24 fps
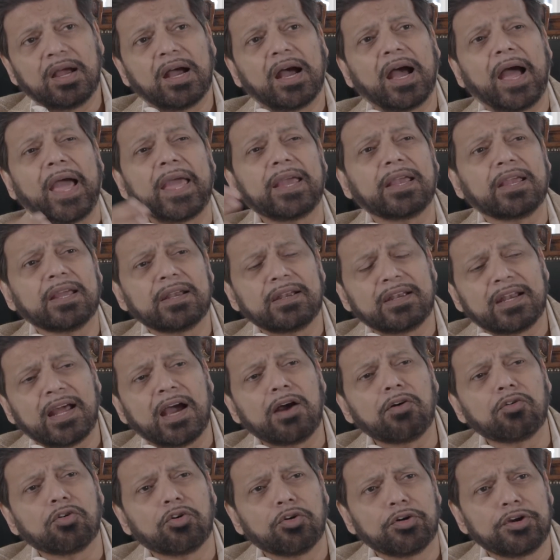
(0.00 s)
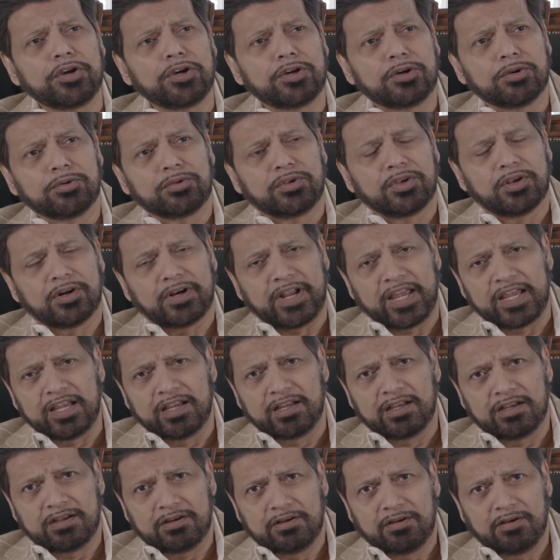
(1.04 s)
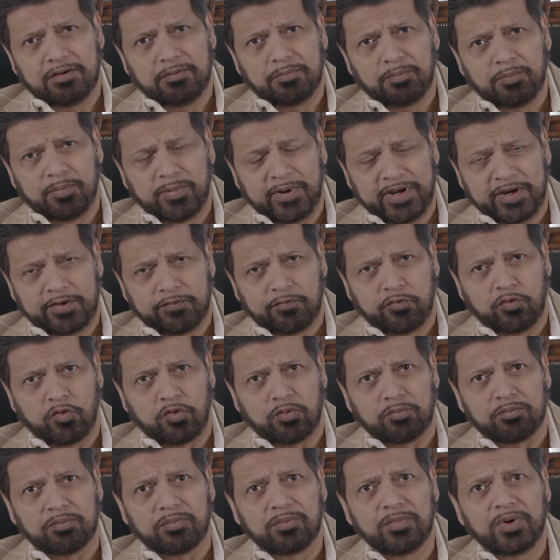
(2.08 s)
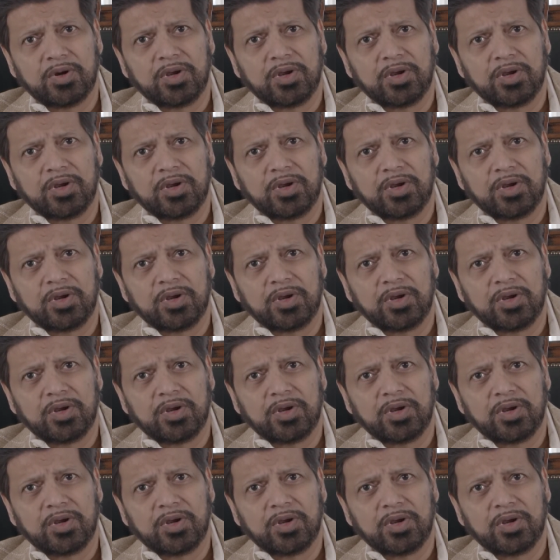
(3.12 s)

I can now go into the Wrike platform